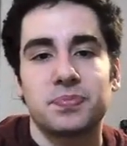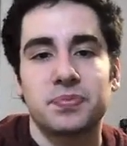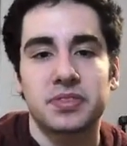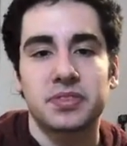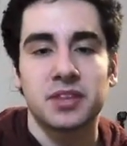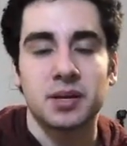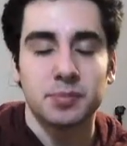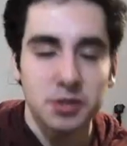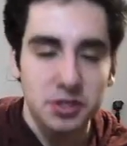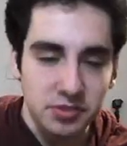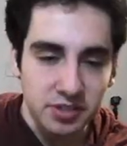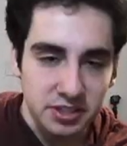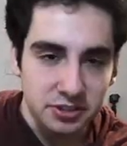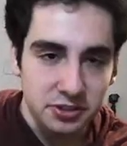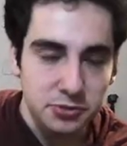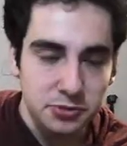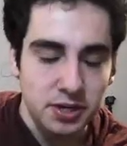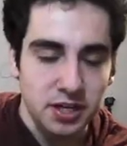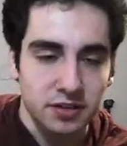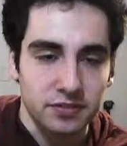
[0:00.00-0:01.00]
Number
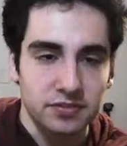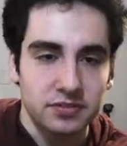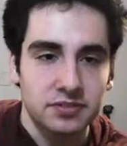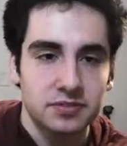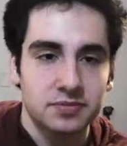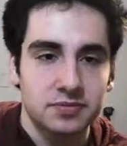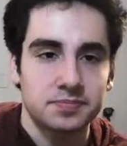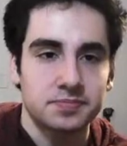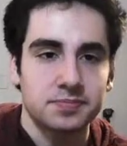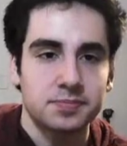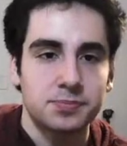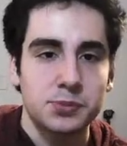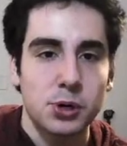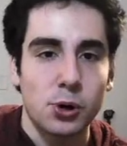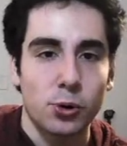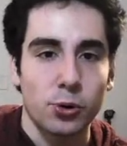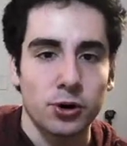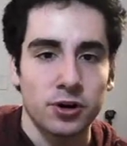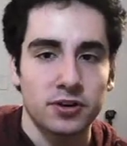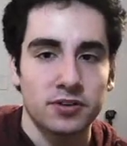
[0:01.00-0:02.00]
312,
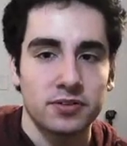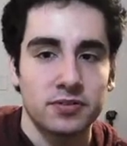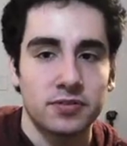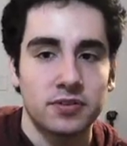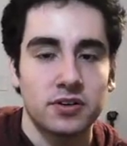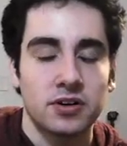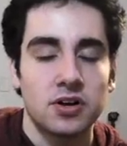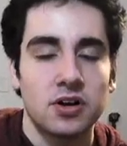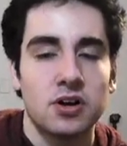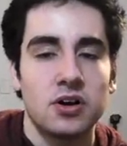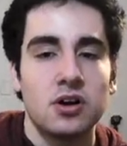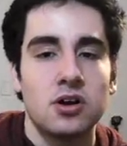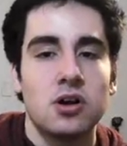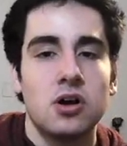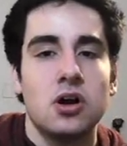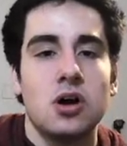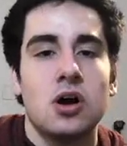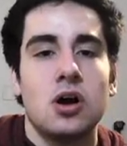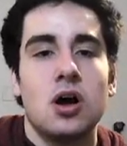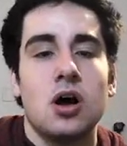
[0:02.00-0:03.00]
cord.
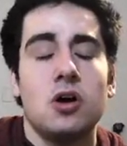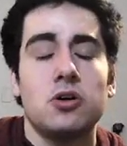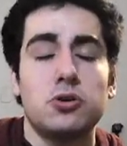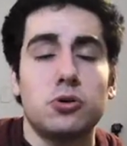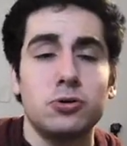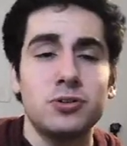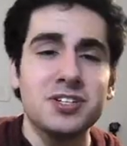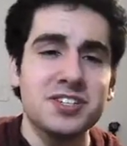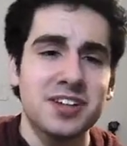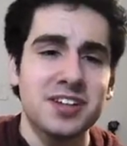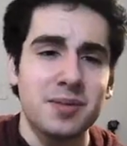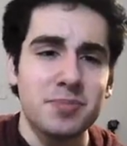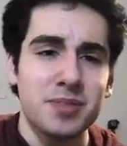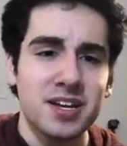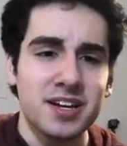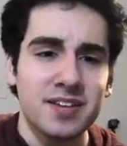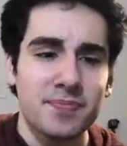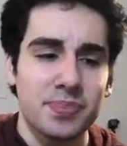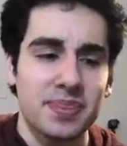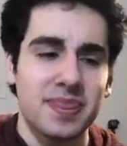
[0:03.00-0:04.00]
A cord is
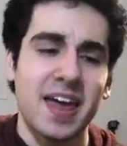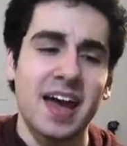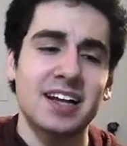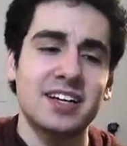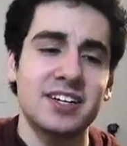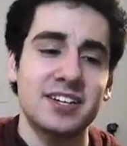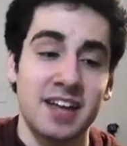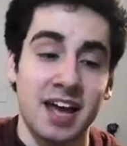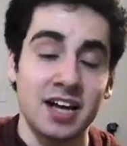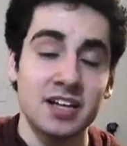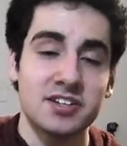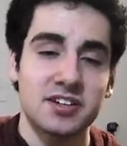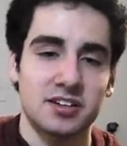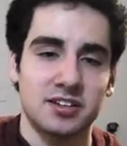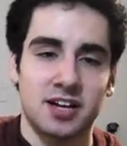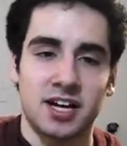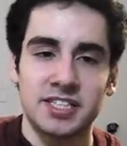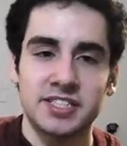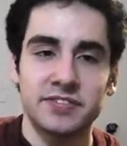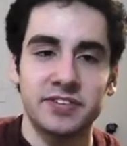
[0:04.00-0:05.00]
something that connects
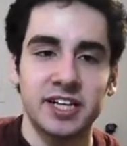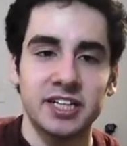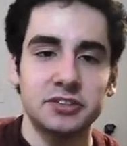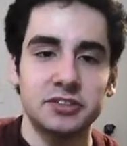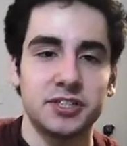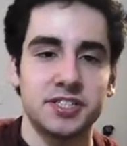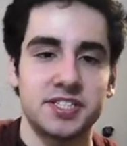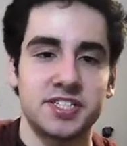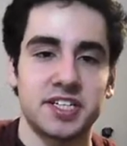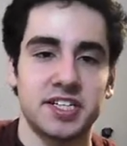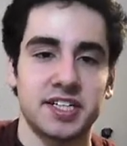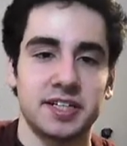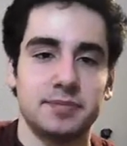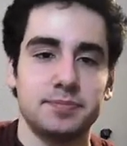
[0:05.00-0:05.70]
lots of electricity.